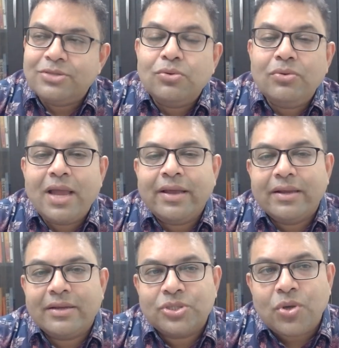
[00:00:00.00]
no like
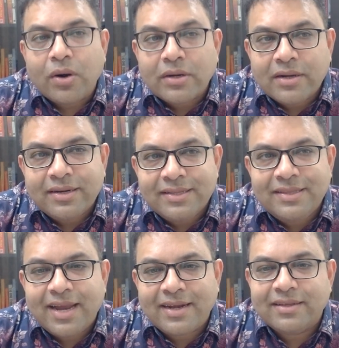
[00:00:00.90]
shortcut
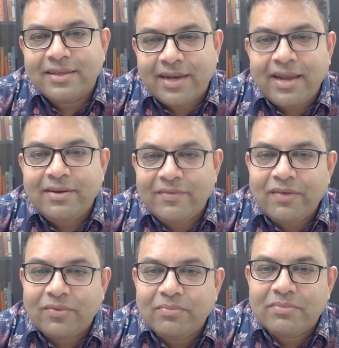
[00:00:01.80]
in that, right? We
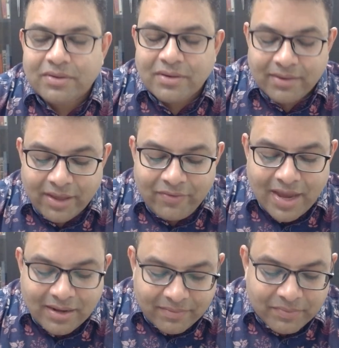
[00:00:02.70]
have to give
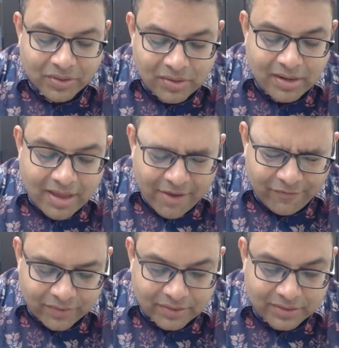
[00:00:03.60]
that particular
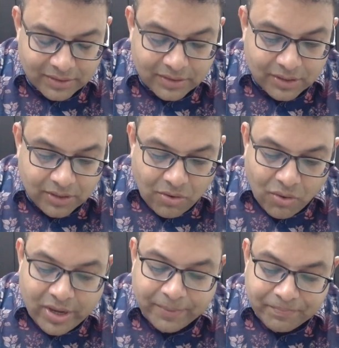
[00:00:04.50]
effort.
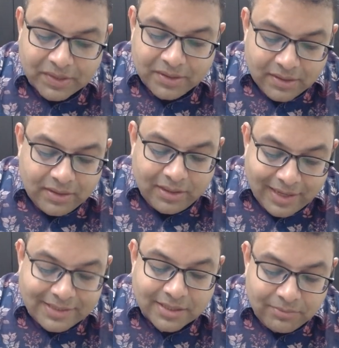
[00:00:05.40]
Okay,
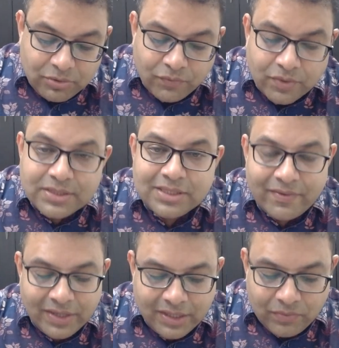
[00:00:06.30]
let's come to verse
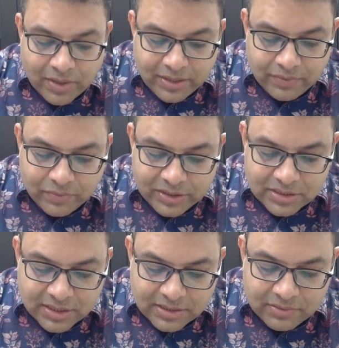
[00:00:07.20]
71,
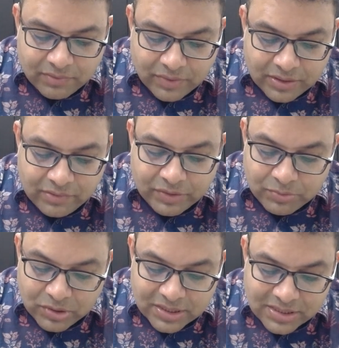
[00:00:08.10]
in
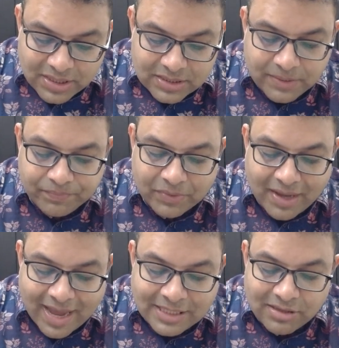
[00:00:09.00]
which Buddha says,
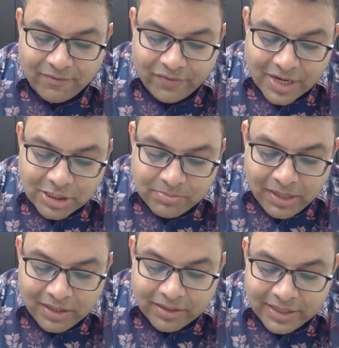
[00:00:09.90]
as fresh
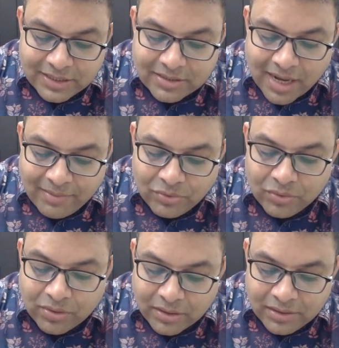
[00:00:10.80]
milk needs time
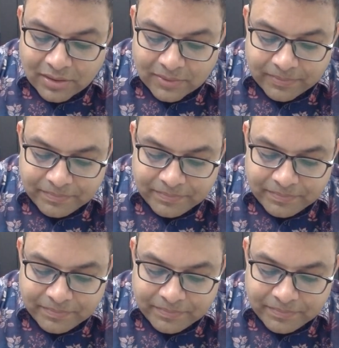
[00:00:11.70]
to curdle,